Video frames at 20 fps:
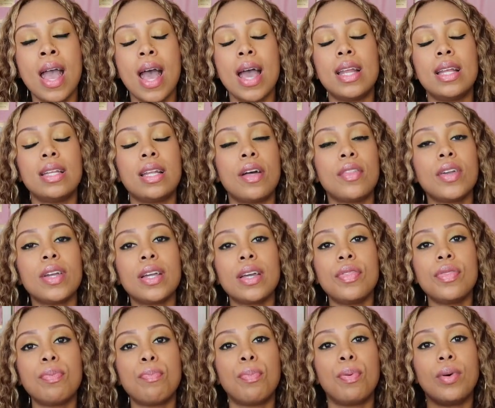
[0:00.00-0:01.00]
And another
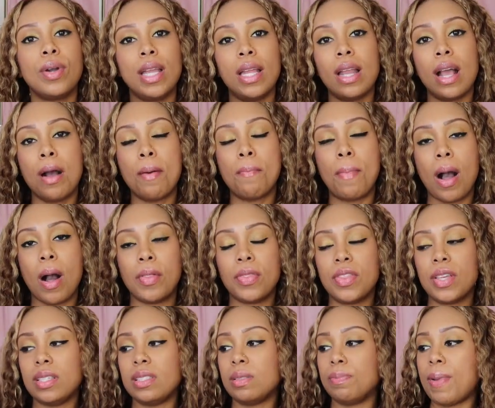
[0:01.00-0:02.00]
good point
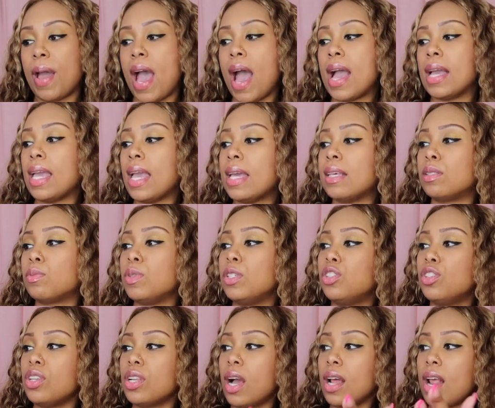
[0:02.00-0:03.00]
about this bag is we
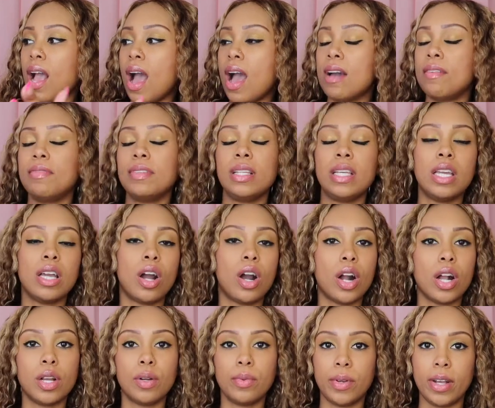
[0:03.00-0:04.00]
do not have any
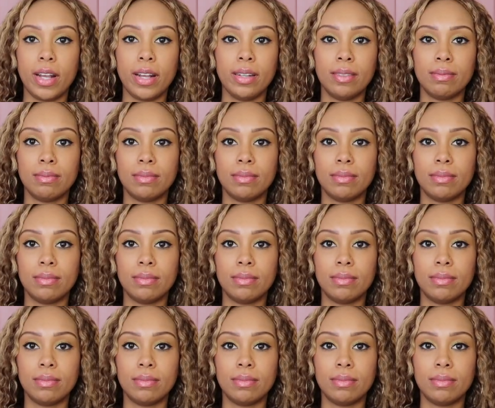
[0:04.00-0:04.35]
hardware